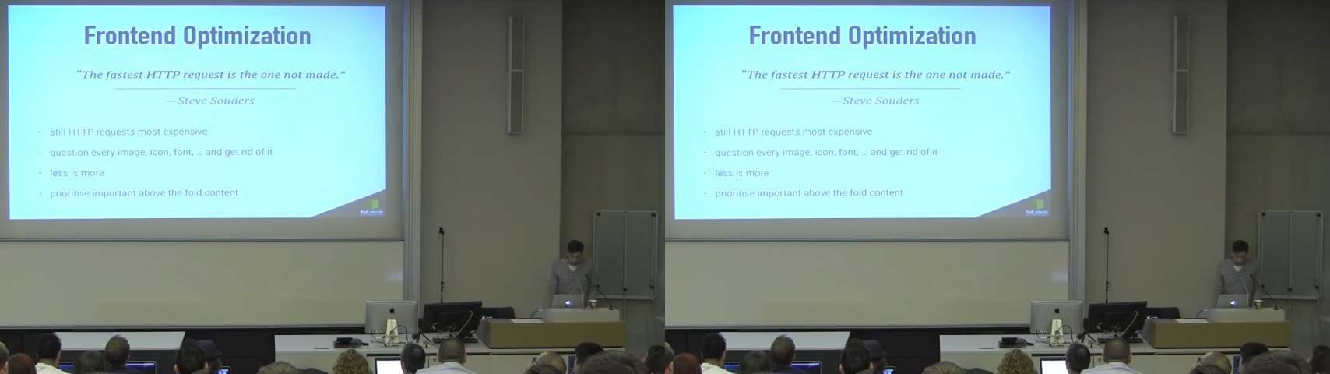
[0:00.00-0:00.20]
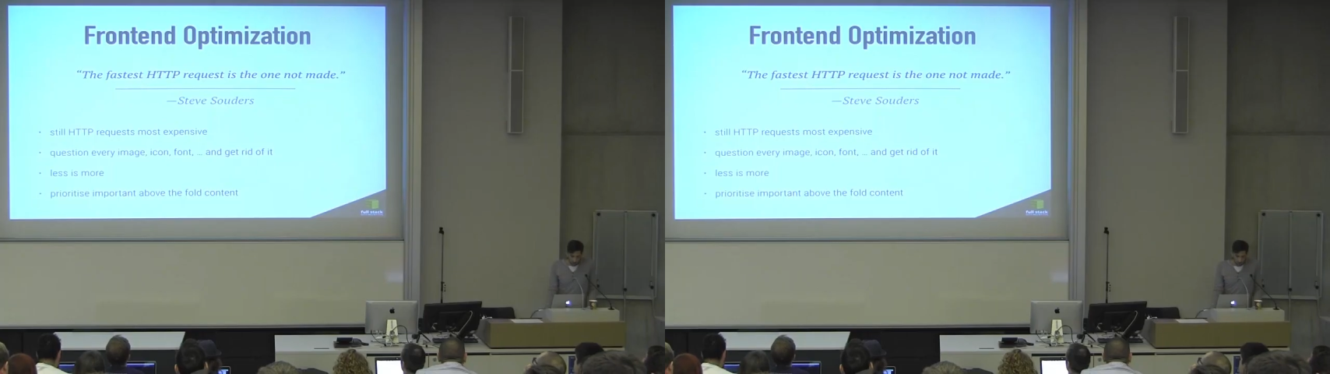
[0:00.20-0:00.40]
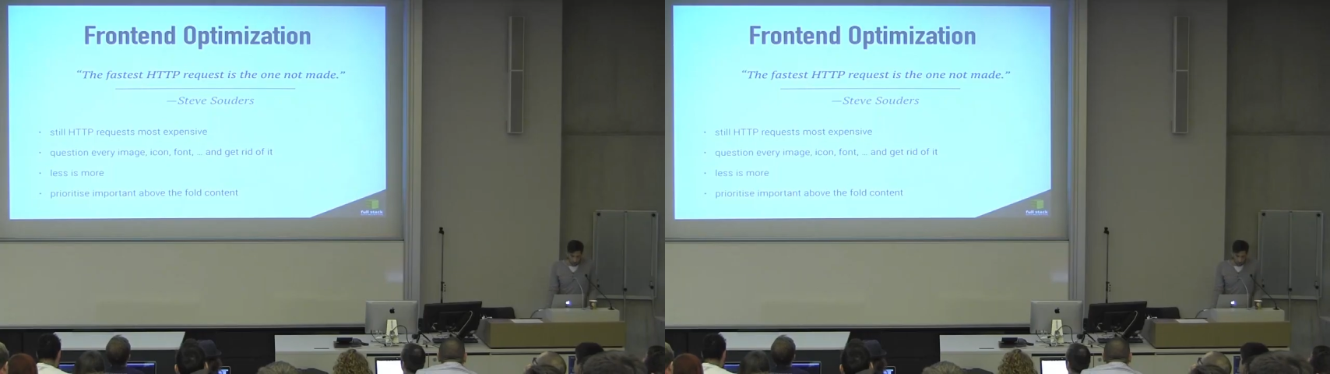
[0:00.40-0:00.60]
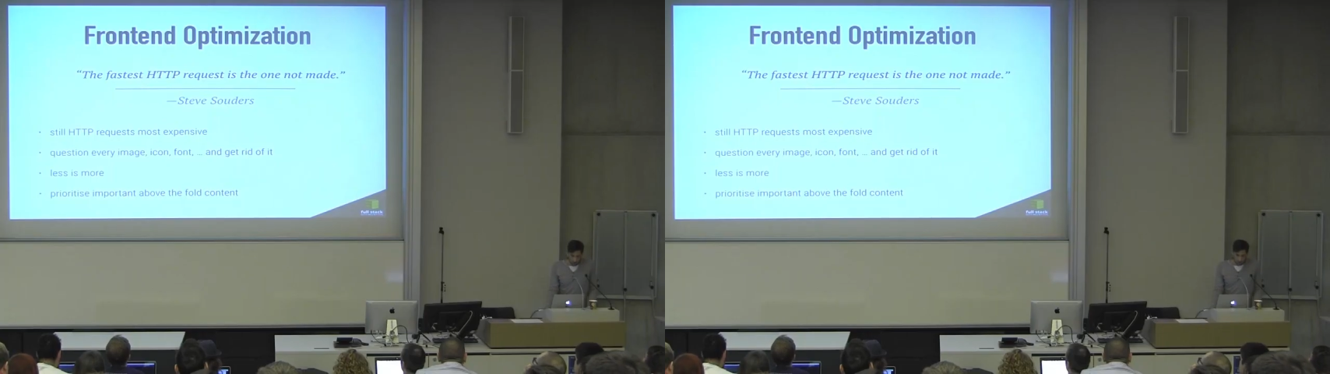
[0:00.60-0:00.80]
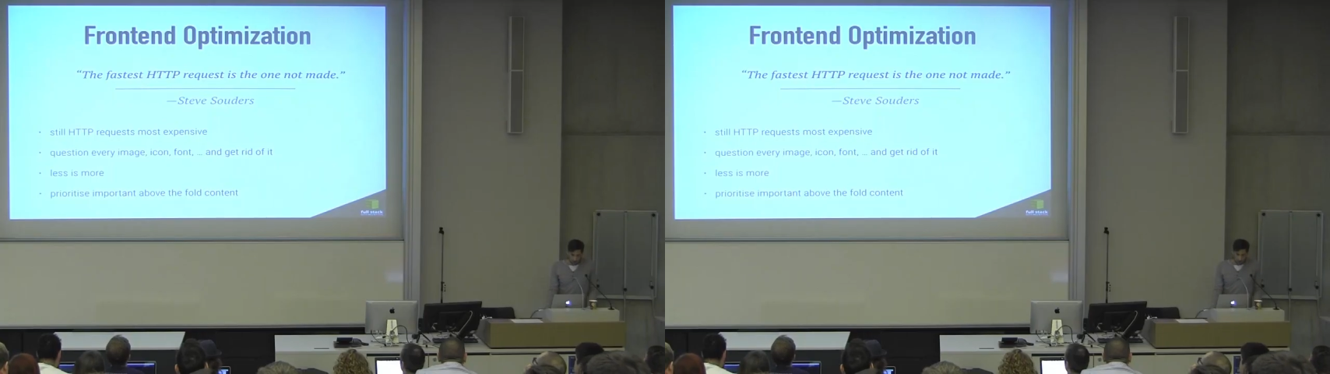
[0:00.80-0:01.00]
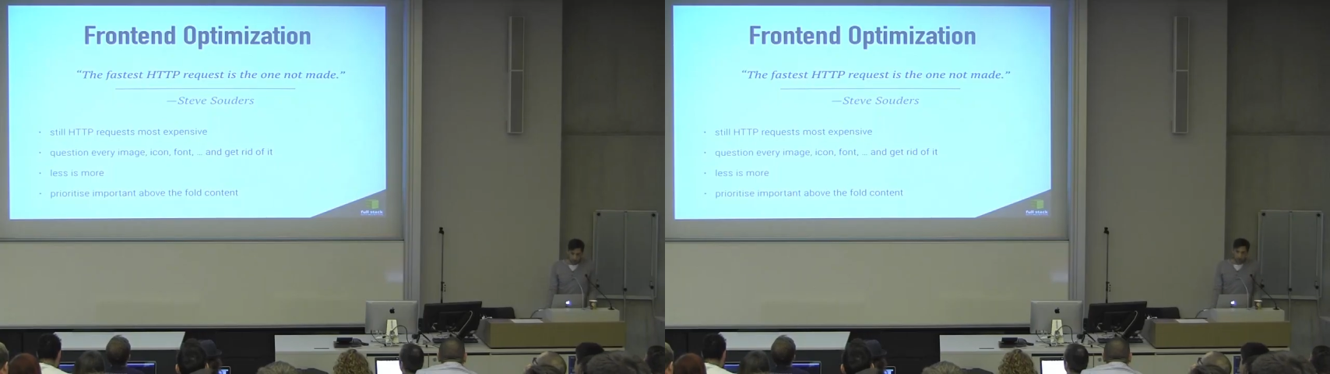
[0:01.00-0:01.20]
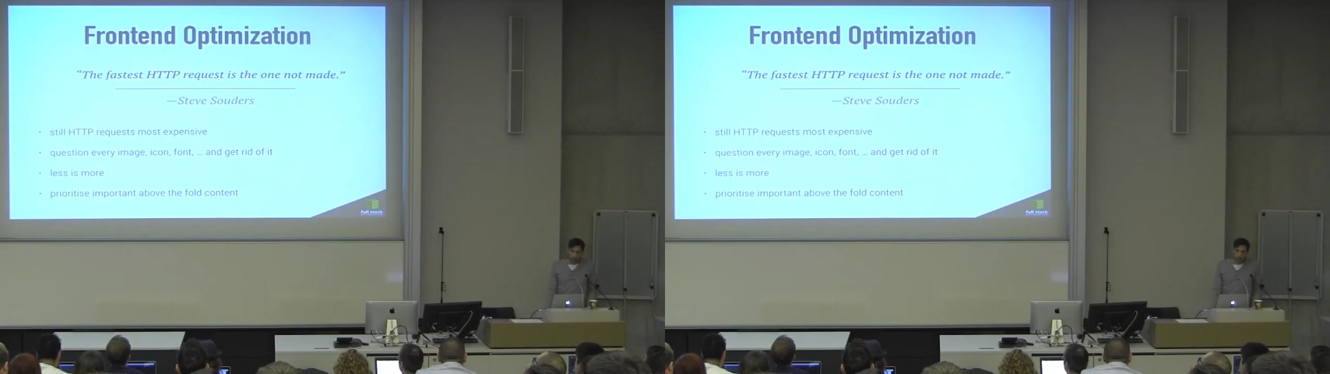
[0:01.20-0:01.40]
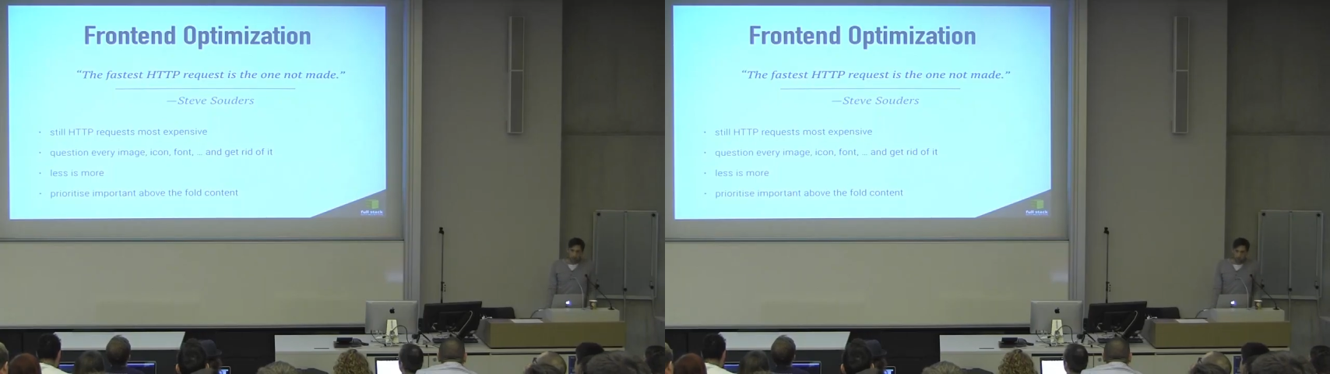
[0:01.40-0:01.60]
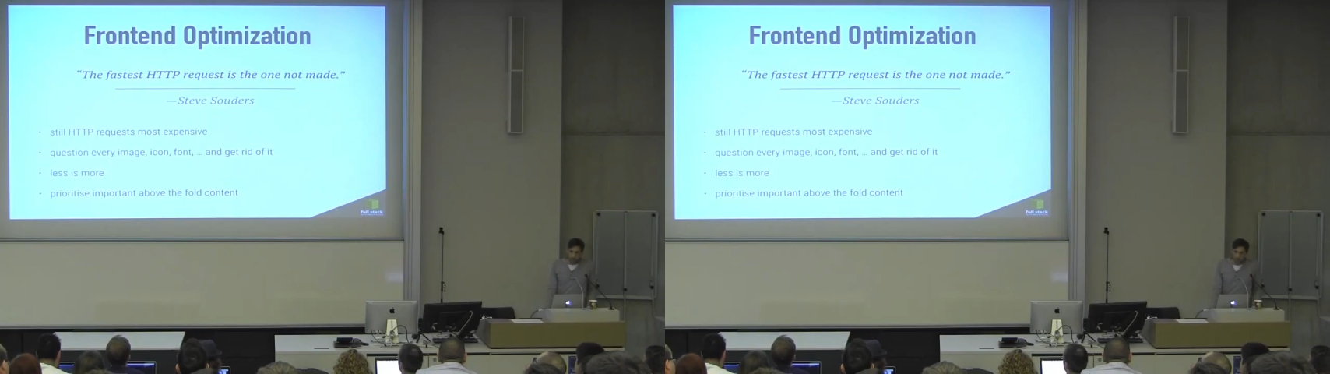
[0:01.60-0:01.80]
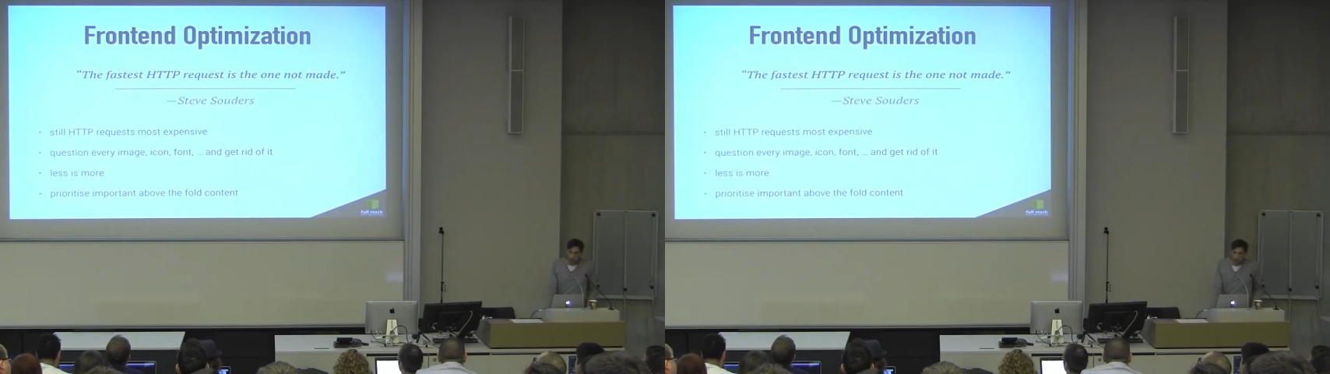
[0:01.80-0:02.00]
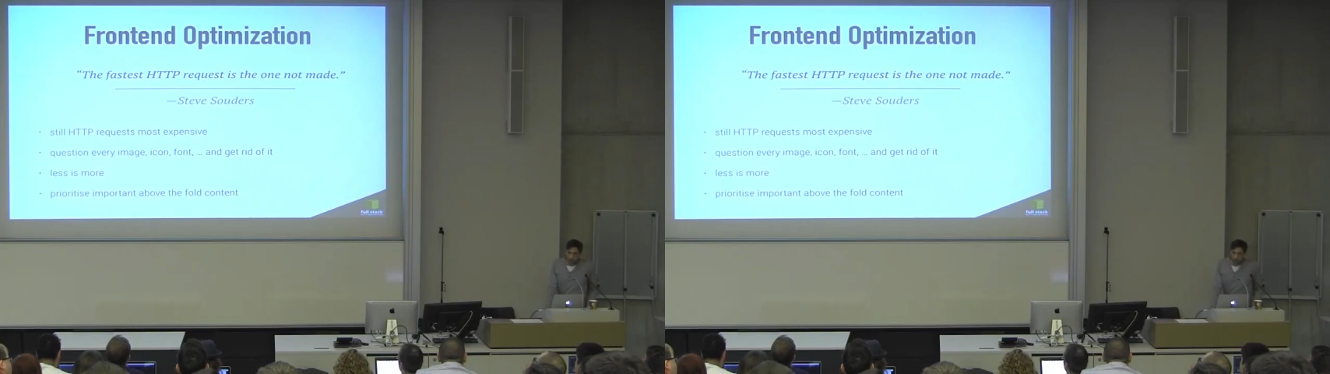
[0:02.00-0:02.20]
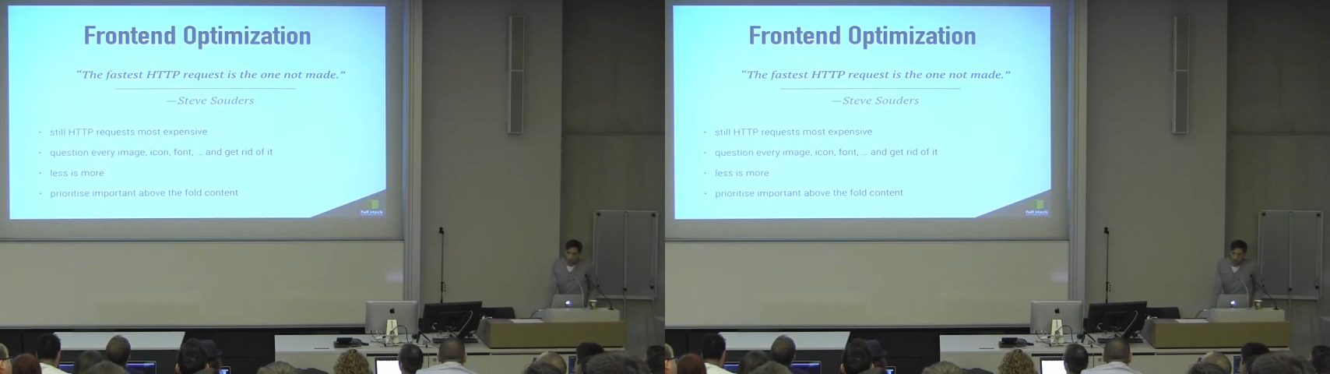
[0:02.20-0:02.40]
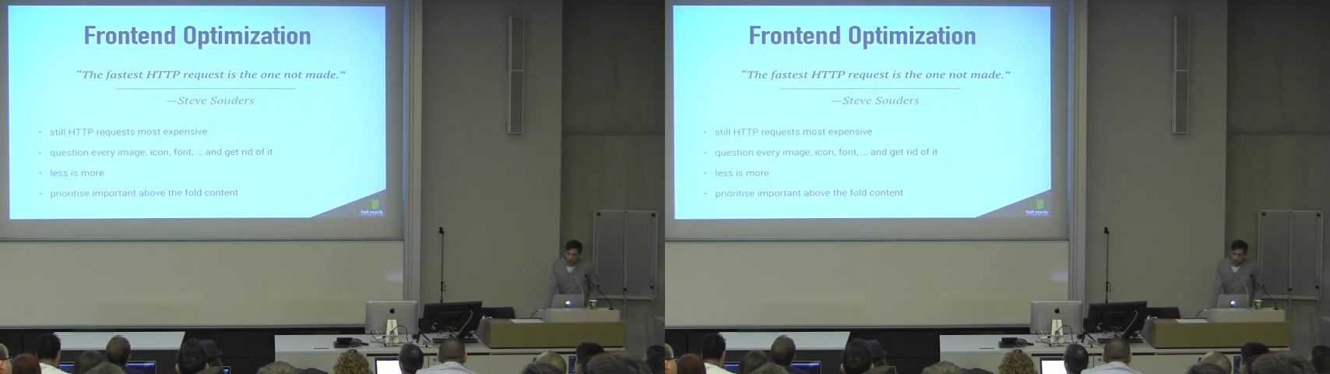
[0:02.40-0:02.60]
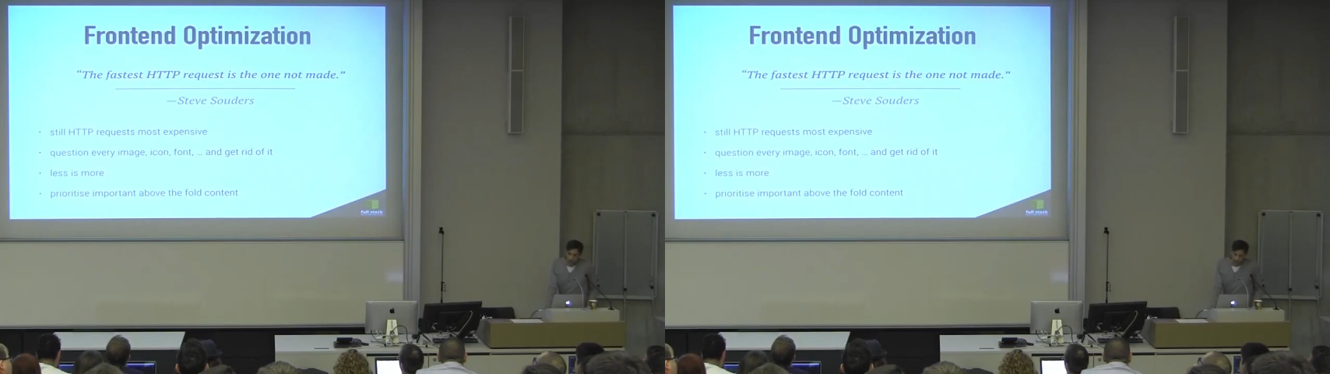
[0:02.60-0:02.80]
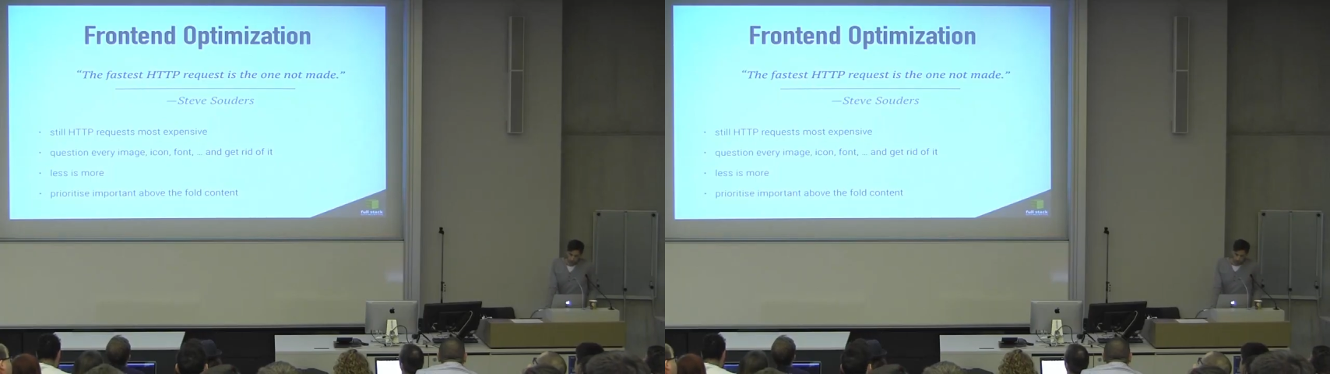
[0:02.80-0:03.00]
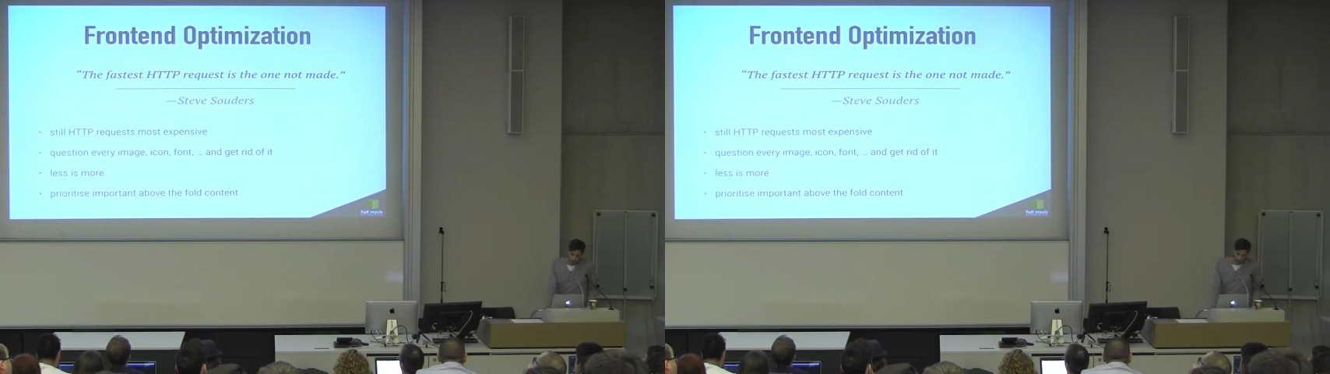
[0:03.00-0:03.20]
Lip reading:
Nobody's mouth can be seen.